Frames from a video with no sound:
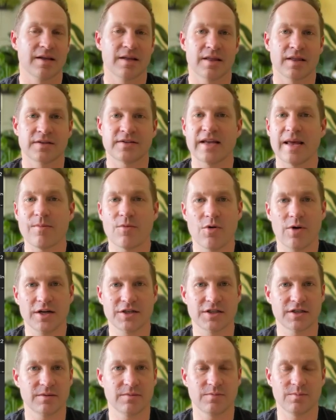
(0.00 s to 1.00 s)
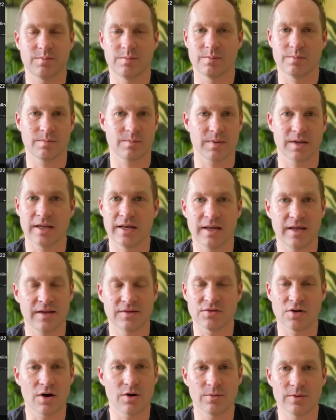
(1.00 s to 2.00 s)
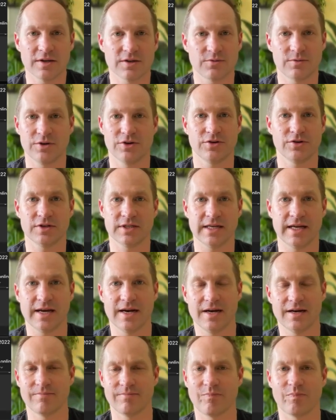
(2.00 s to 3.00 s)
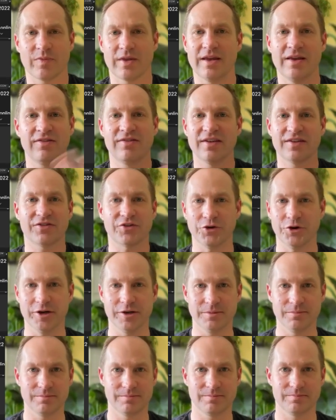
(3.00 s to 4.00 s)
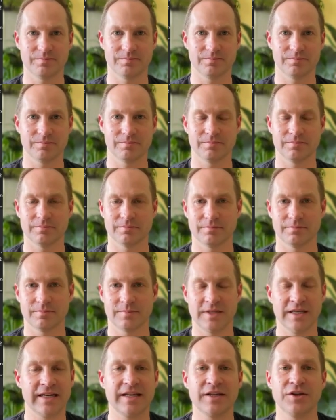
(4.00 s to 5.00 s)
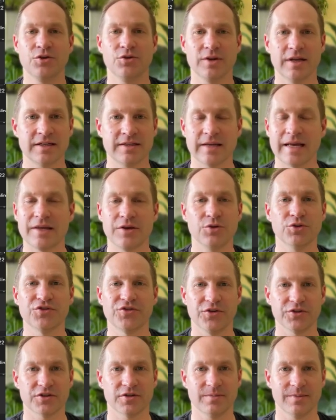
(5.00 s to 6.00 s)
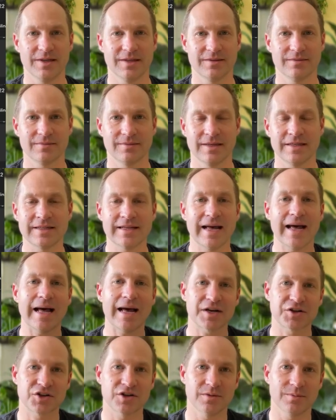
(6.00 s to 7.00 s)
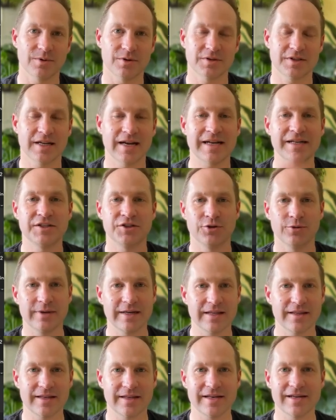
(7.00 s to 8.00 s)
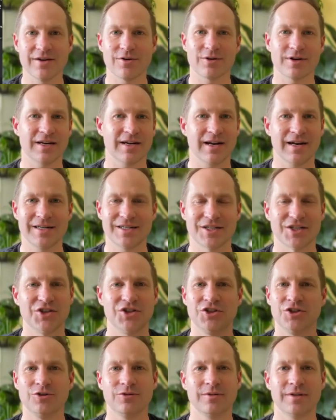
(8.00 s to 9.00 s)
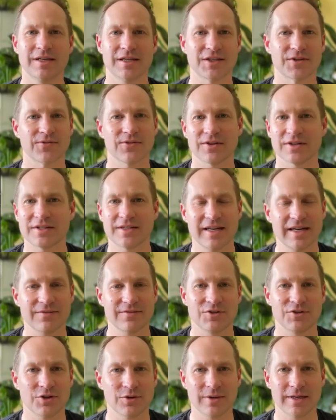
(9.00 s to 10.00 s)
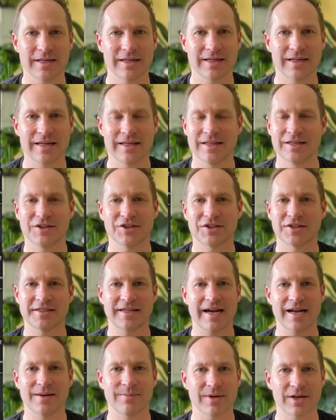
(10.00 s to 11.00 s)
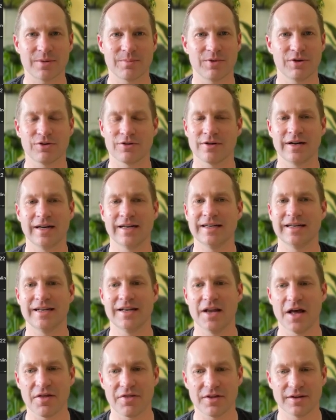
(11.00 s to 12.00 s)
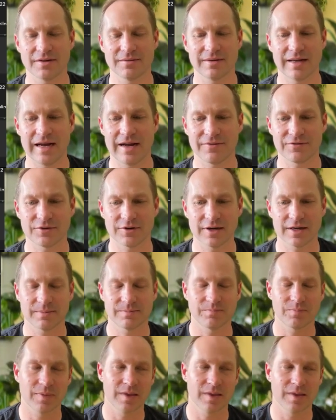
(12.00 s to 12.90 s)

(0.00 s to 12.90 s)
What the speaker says: Same question is always when you're using AI. Is this good? Is it useful to me? Is it actionable? Did I do anything, or did I just do this for the sake of doing it and then just sat on my computer and I did nothing after that?